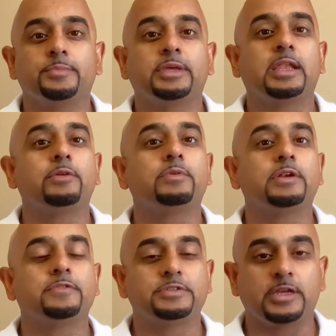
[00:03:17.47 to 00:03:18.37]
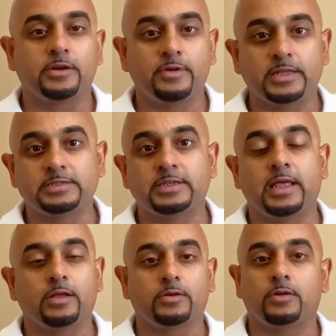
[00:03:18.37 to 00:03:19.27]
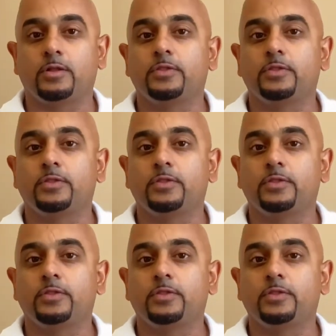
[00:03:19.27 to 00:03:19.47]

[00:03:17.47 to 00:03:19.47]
getting rid of cigarettes and alcohol.